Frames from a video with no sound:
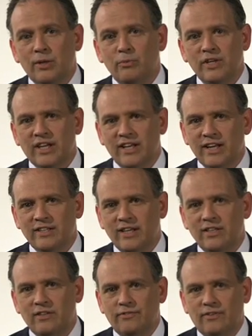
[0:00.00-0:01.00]
that we can
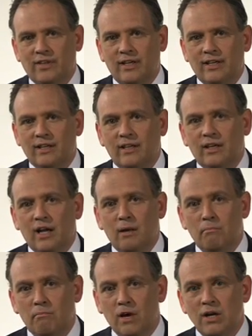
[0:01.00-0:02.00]
identify
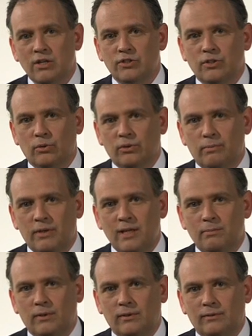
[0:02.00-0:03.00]
amongst older
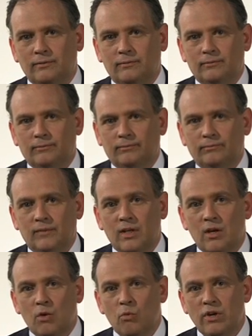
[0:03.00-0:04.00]
people.
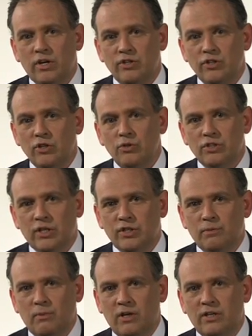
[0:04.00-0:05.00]
We can use
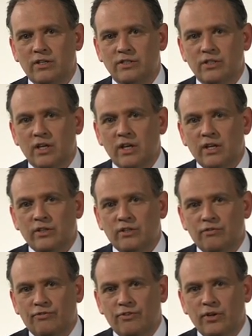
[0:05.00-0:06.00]
such markers
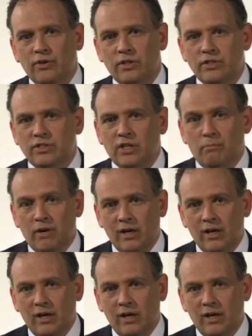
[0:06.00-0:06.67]
to focus our